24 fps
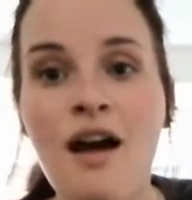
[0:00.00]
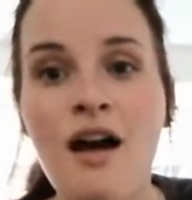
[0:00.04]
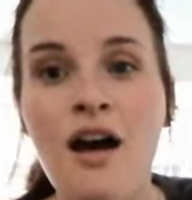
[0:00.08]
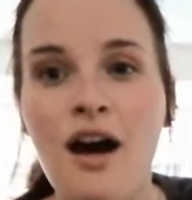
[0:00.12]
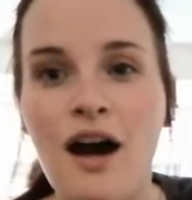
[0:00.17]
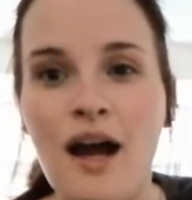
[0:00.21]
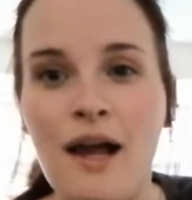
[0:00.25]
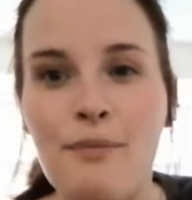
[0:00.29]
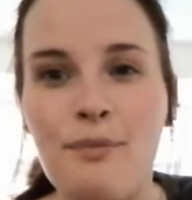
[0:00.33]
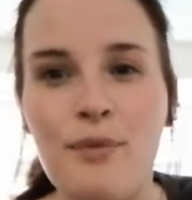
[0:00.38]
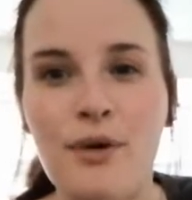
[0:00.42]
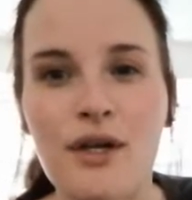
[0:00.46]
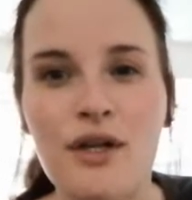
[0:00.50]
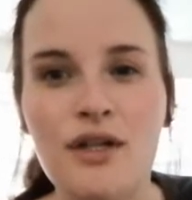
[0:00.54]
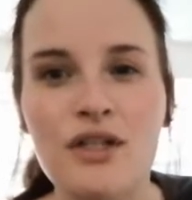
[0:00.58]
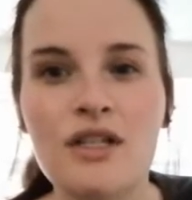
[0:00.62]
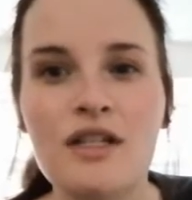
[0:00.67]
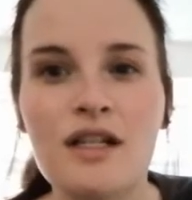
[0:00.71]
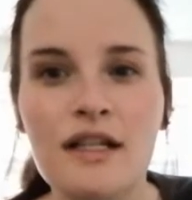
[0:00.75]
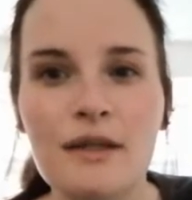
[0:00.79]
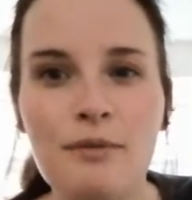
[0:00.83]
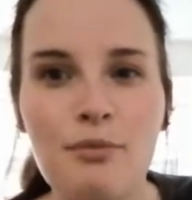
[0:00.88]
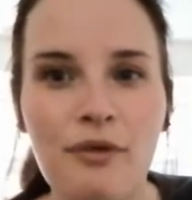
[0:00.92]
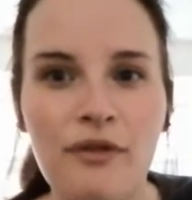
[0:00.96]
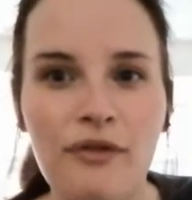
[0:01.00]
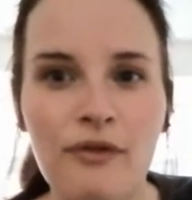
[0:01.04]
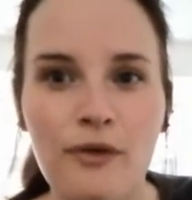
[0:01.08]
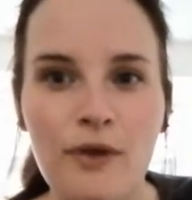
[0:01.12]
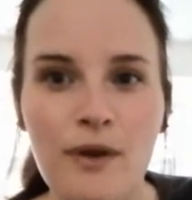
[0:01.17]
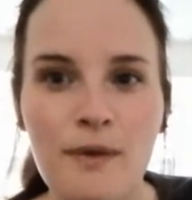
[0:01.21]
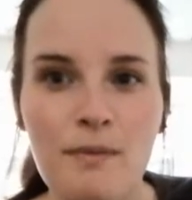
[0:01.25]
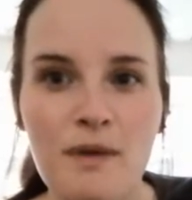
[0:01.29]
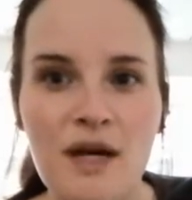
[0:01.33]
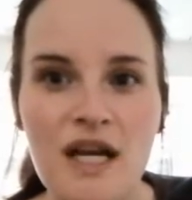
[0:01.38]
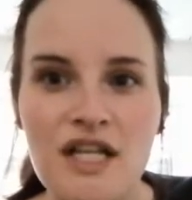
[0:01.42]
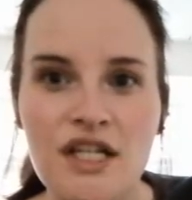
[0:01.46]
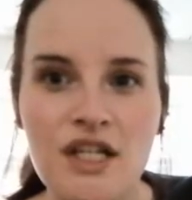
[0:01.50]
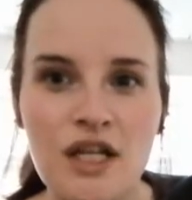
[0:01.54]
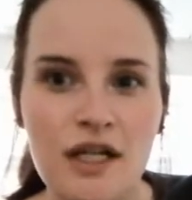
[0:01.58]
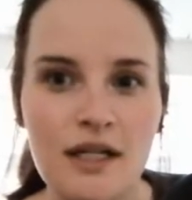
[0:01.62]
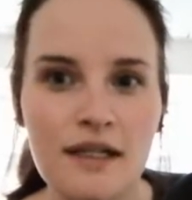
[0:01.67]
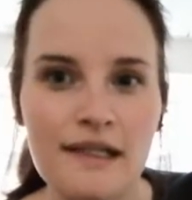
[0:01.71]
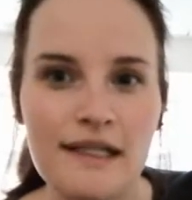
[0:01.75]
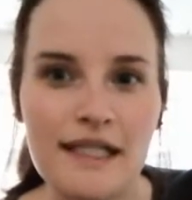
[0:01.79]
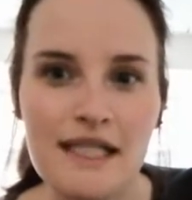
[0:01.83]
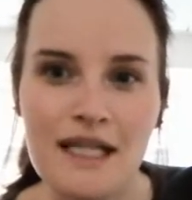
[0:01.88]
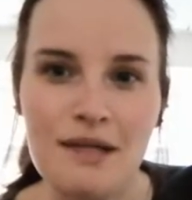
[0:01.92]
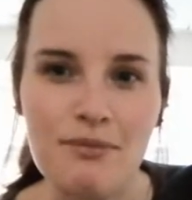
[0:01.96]
I personally prefer my
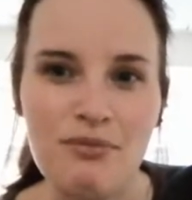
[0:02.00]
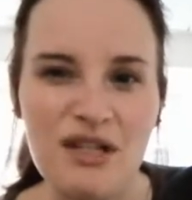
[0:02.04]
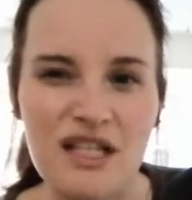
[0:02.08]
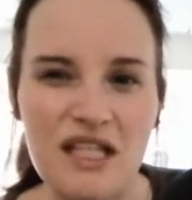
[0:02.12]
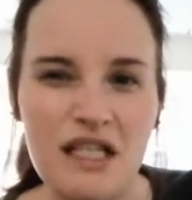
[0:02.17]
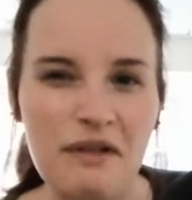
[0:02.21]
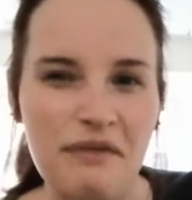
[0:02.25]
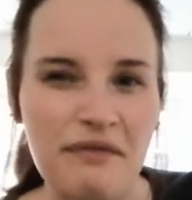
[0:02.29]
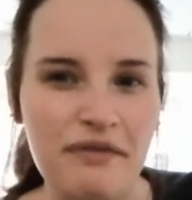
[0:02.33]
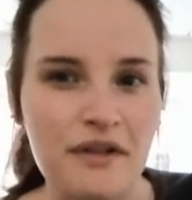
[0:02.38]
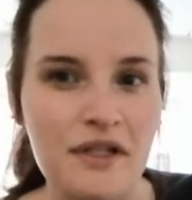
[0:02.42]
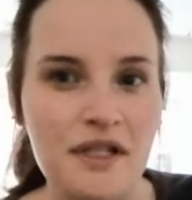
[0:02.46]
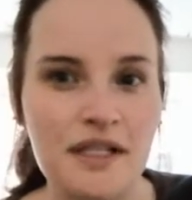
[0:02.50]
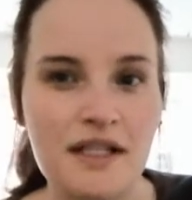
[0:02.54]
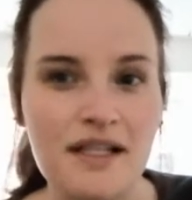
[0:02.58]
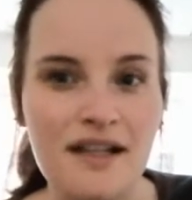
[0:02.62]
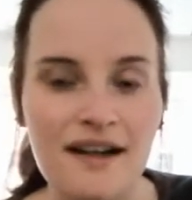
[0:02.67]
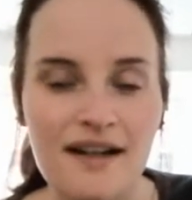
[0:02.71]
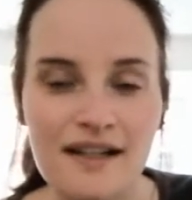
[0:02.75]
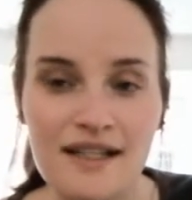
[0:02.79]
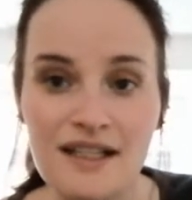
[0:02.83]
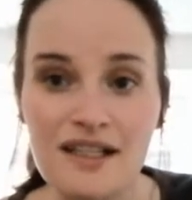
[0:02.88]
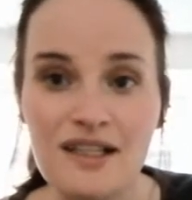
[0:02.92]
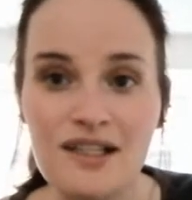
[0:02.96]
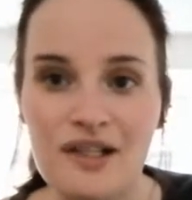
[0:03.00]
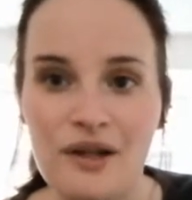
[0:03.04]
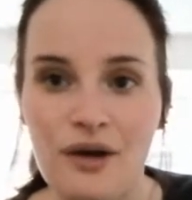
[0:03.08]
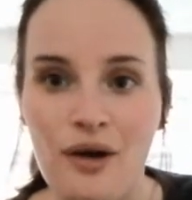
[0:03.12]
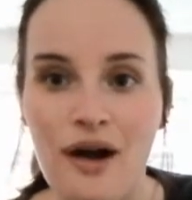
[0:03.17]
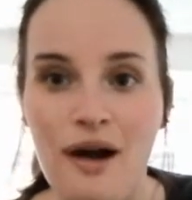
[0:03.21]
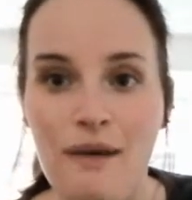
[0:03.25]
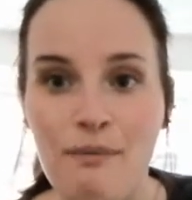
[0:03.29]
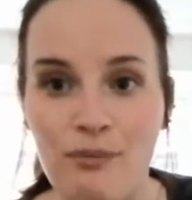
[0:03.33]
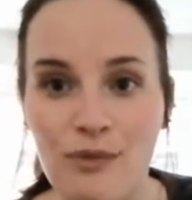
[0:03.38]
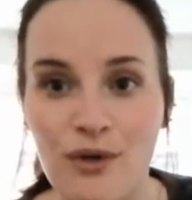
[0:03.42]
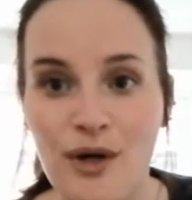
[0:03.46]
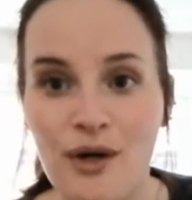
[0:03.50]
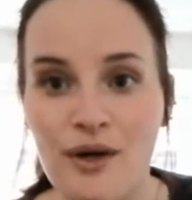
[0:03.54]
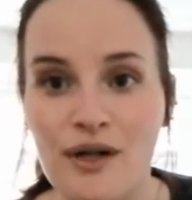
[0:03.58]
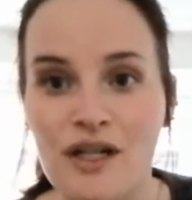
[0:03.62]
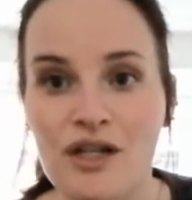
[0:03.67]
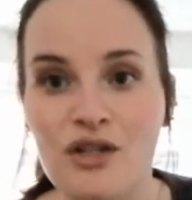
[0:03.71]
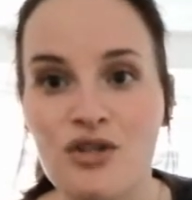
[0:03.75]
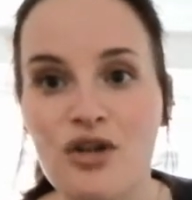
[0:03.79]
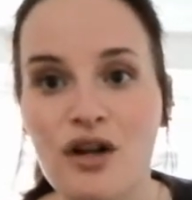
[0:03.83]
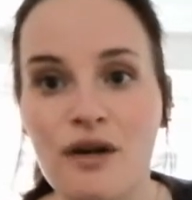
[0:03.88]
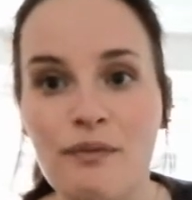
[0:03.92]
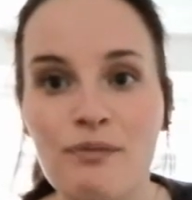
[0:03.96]
chunks to be different sizes, so I'm going to
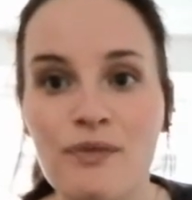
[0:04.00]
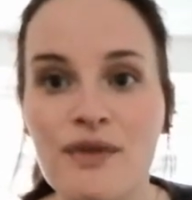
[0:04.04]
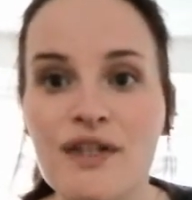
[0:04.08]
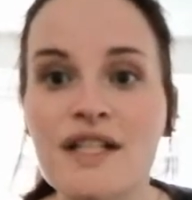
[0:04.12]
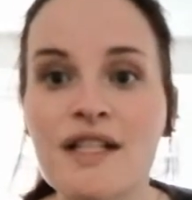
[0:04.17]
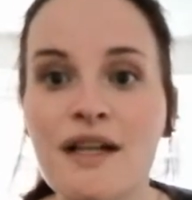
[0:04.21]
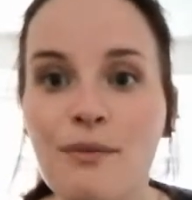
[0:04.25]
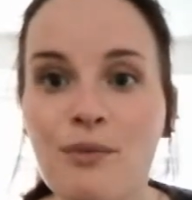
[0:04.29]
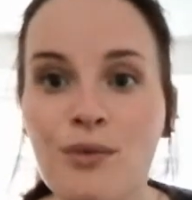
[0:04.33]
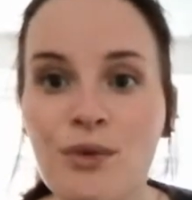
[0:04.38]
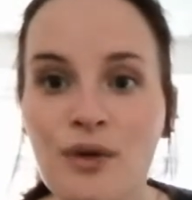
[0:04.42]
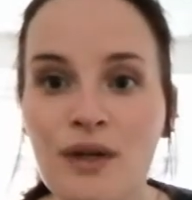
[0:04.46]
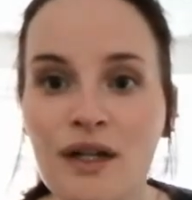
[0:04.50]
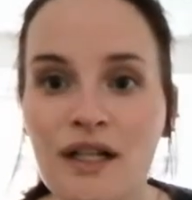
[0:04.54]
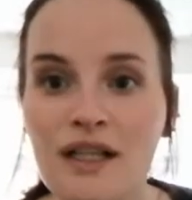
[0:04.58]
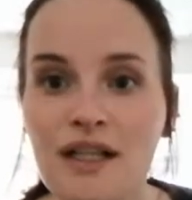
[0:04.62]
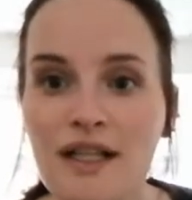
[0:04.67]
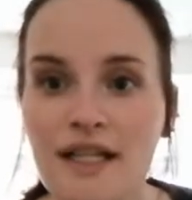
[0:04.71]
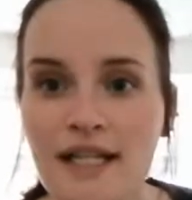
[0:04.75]
chop this up quickly.